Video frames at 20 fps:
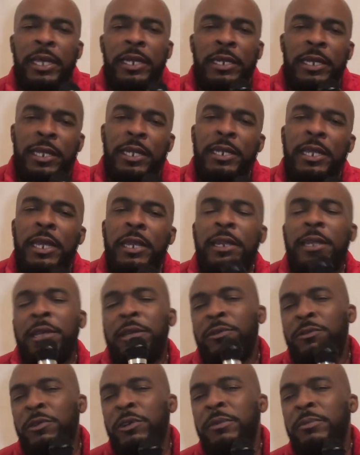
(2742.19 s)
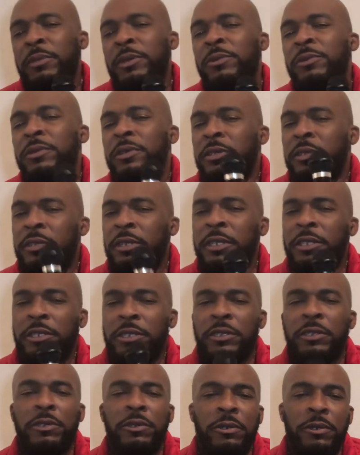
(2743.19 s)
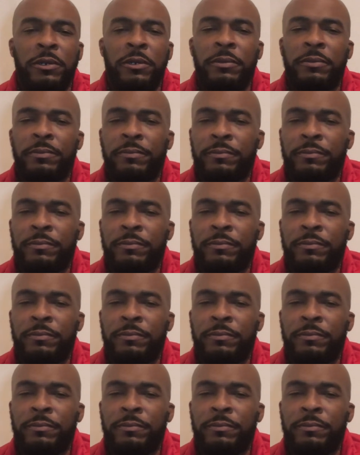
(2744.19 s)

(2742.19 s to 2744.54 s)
and let that nigga whoop me with a stitching cord,